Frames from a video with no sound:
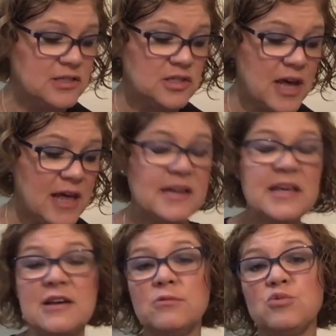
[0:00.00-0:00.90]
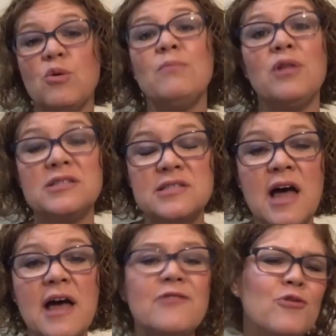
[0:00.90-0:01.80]
10 equals 1 plus
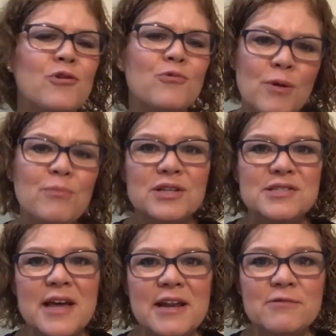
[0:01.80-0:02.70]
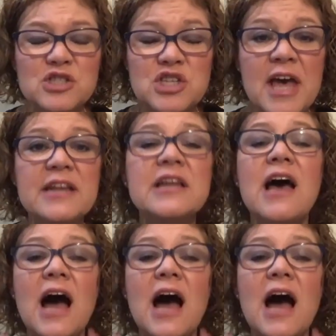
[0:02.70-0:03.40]
9 or 1 plus 9 equals 10,